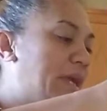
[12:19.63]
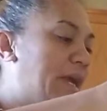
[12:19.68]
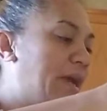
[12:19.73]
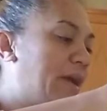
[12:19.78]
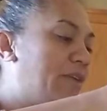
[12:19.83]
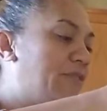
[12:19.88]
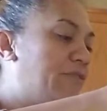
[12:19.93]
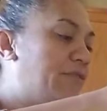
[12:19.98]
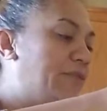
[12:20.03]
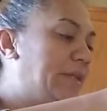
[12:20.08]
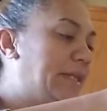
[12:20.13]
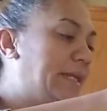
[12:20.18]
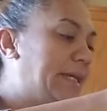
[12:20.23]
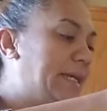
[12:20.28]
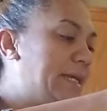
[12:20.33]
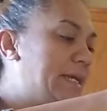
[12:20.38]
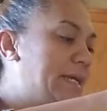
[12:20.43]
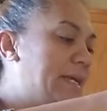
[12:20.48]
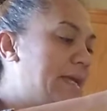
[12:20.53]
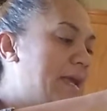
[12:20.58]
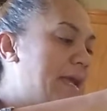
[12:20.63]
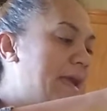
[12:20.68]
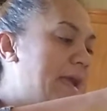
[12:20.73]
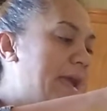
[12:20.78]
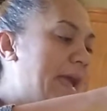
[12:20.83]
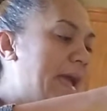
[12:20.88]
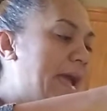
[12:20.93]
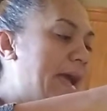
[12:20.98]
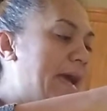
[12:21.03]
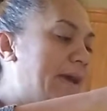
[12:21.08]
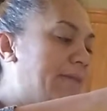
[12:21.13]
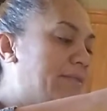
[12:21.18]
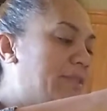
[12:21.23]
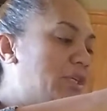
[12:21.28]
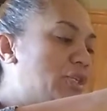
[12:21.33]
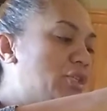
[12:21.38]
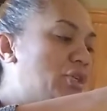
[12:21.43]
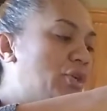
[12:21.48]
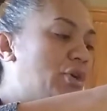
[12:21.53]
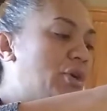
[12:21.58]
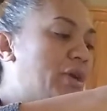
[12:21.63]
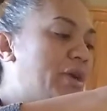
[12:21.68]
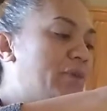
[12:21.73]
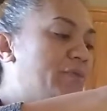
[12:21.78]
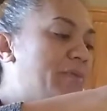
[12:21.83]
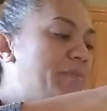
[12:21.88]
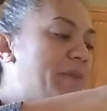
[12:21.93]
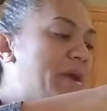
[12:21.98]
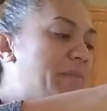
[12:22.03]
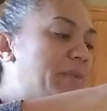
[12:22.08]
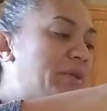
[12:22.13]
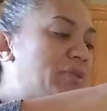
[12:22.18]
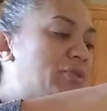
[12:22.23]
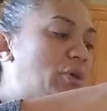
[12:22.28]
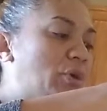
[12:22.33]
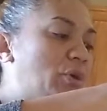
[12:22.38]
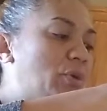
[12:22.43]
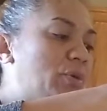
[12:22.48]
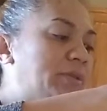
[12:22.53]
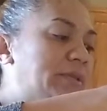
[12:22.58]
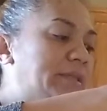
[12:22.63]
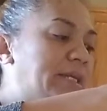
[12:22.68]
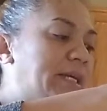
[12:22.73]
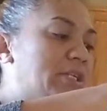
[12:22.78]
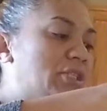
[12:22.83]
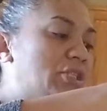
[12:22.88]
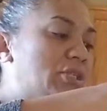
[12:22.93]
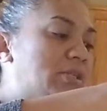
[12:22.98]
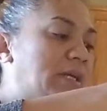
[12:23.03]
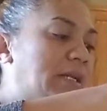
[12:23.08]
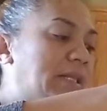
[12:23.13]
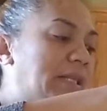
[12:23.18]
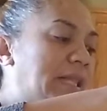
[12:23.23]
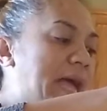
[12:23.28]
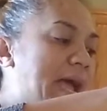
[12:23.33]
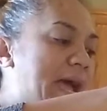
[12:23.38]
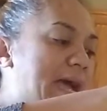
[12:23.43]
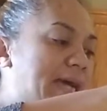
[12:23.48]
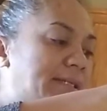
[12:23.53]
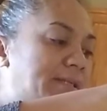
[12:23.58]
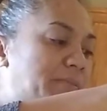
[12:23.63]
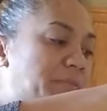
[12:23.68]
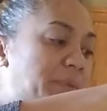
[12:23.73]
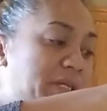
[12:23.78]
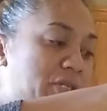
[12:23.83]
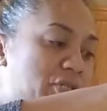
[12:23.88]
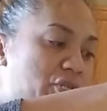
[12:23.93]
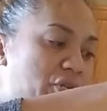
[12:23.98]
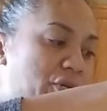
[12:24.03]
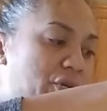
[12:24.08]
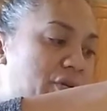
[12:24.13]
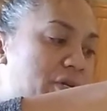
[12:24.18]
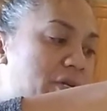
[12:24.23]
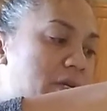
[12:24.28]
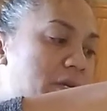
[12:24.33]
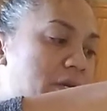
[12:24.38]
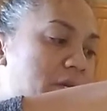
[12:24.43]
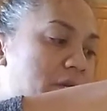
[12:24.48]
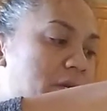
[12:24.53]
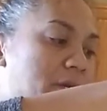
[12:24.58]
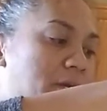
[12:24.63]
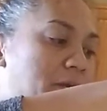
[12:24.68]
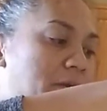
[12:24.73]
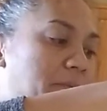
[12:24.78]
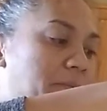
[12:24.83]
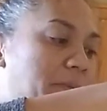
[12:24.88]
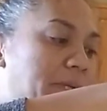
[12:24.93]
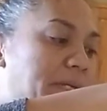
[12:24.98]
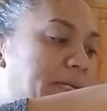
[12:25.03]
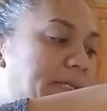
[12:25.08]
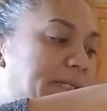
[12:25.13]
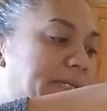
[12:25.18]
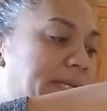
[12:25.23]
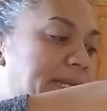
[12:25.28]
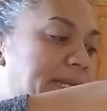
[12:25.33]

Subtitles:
carefully add the sugar. And remember, don't touch the glass pitcher because